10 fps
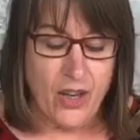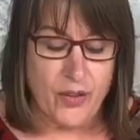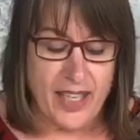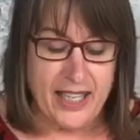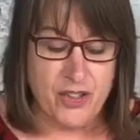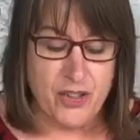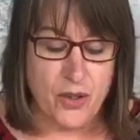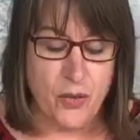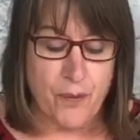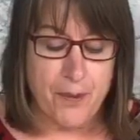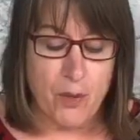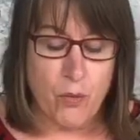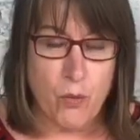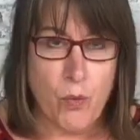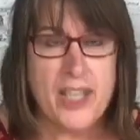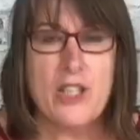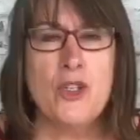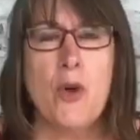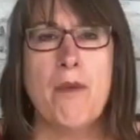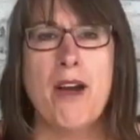Okay, so what do you
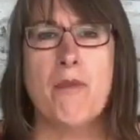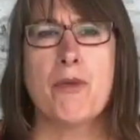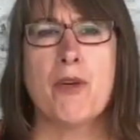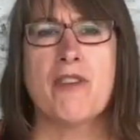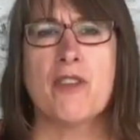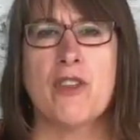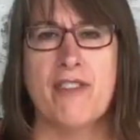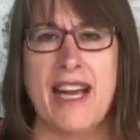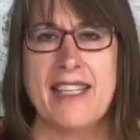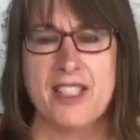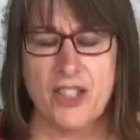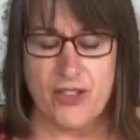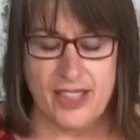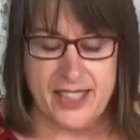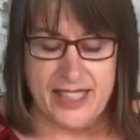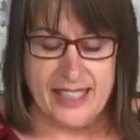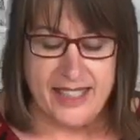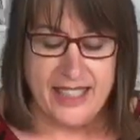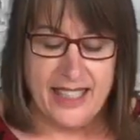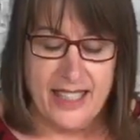know about peripheral vascular
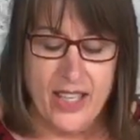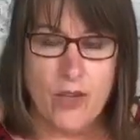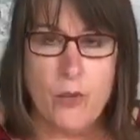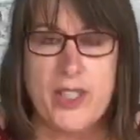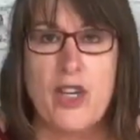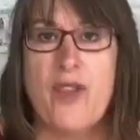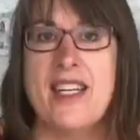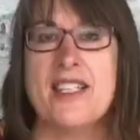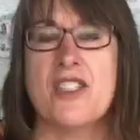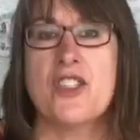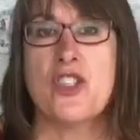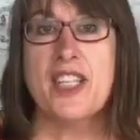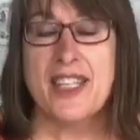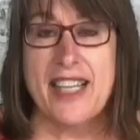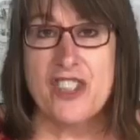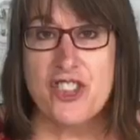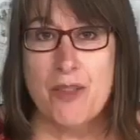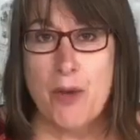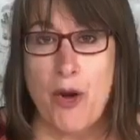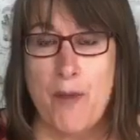disease? We know that it's a
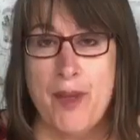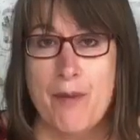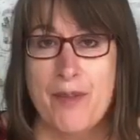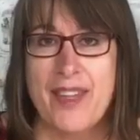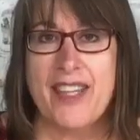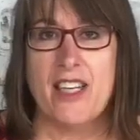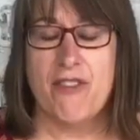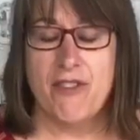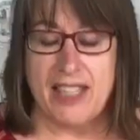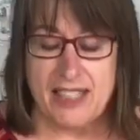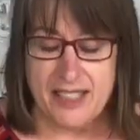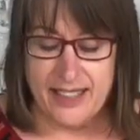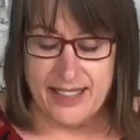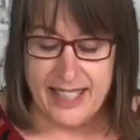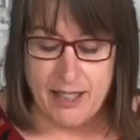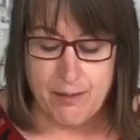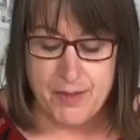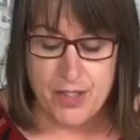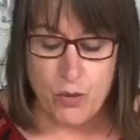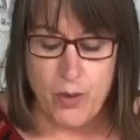circulation problem, that it affects the
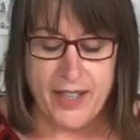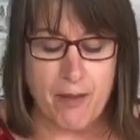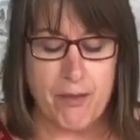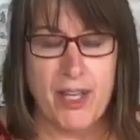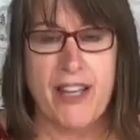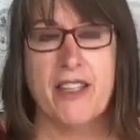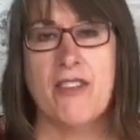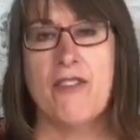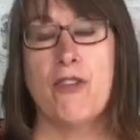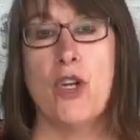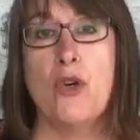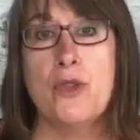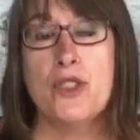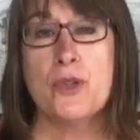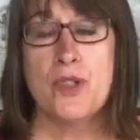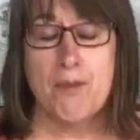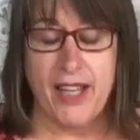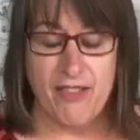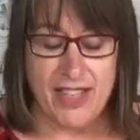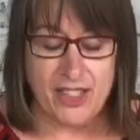limbs and the way that blood flows through the
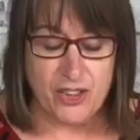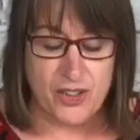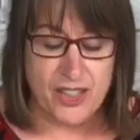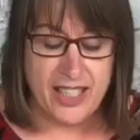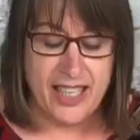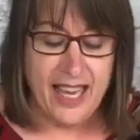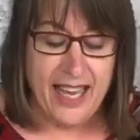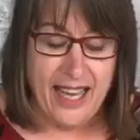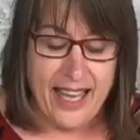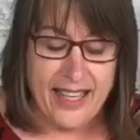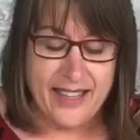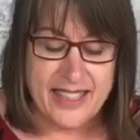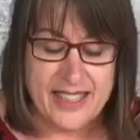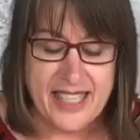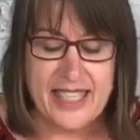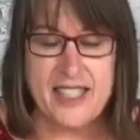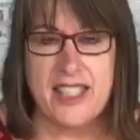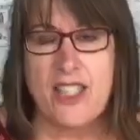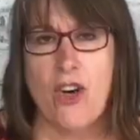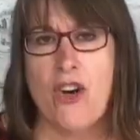blood vessels, and in this case,
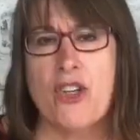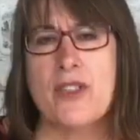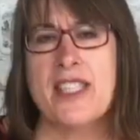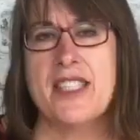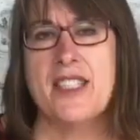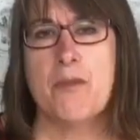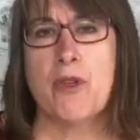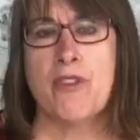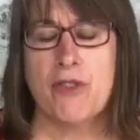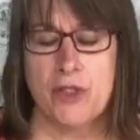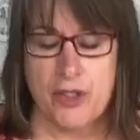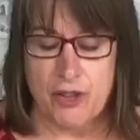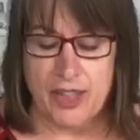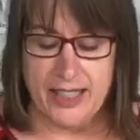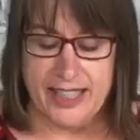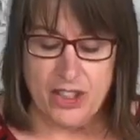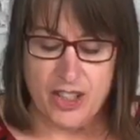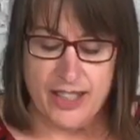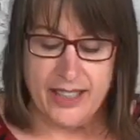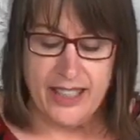the arteries and the peripheral
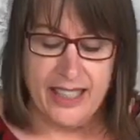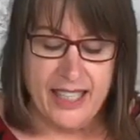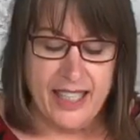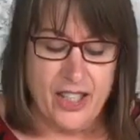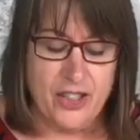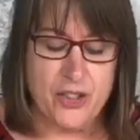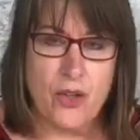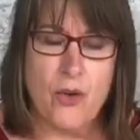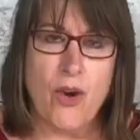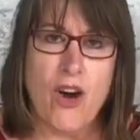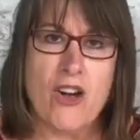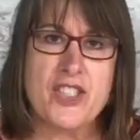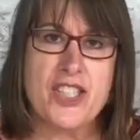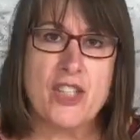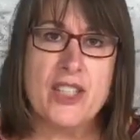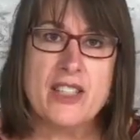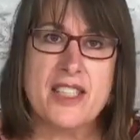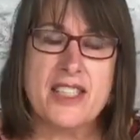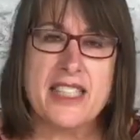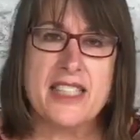circulation. So arterial
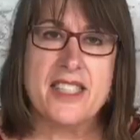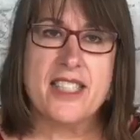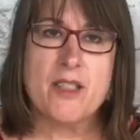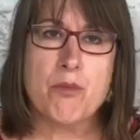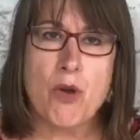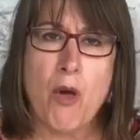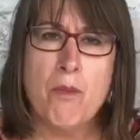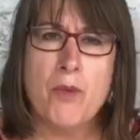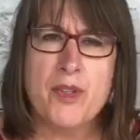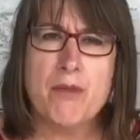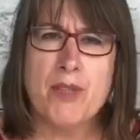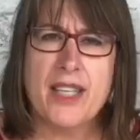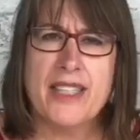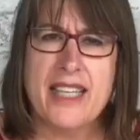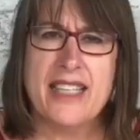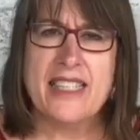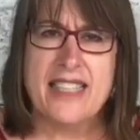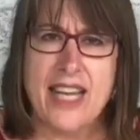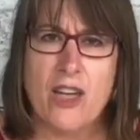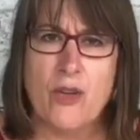disease is a problem with the blood getting
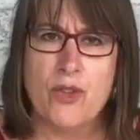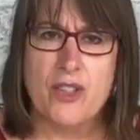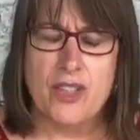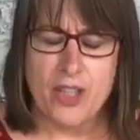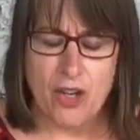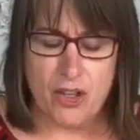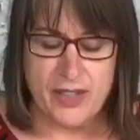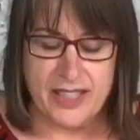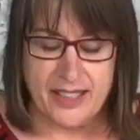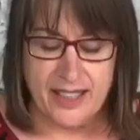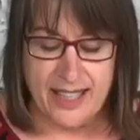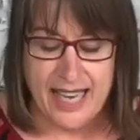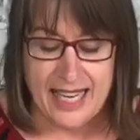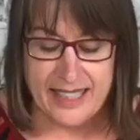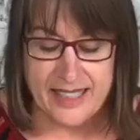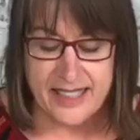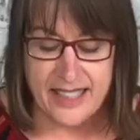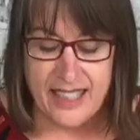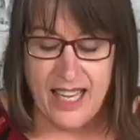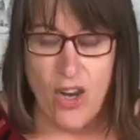down the arteries and the
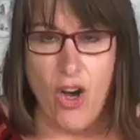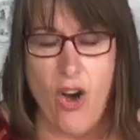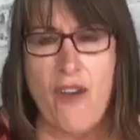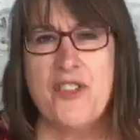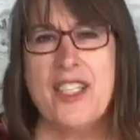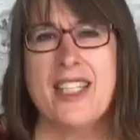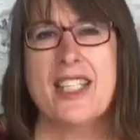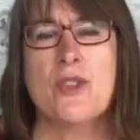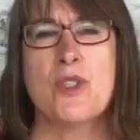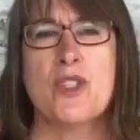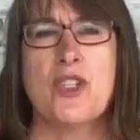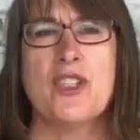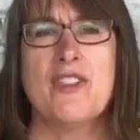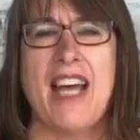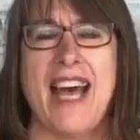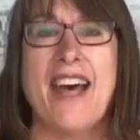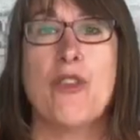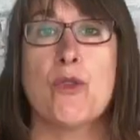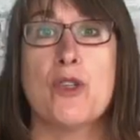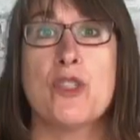legs, often as a result of
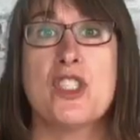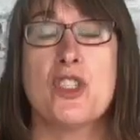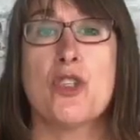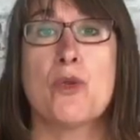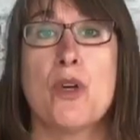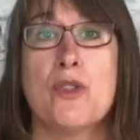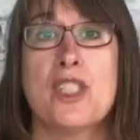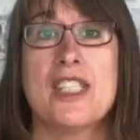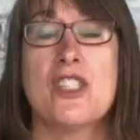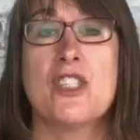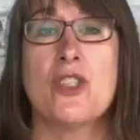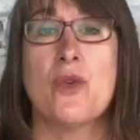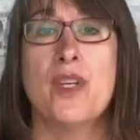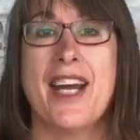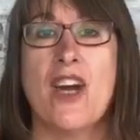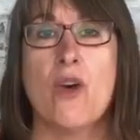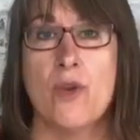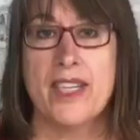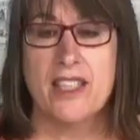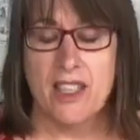atherosclerosis, so
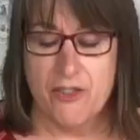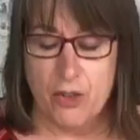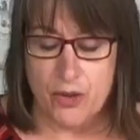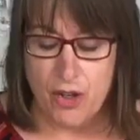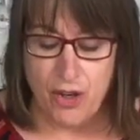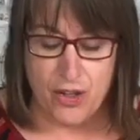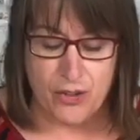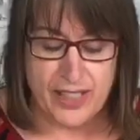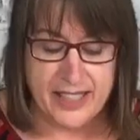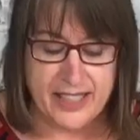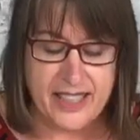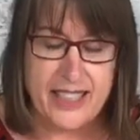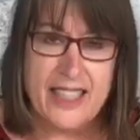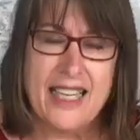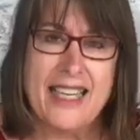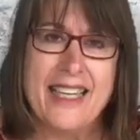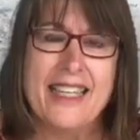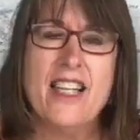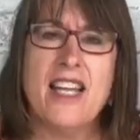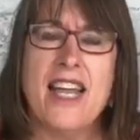narrowing of those arteries
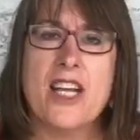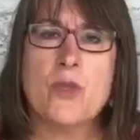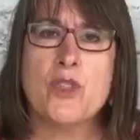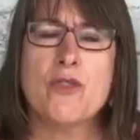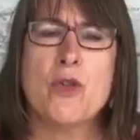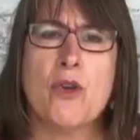in the legs, which of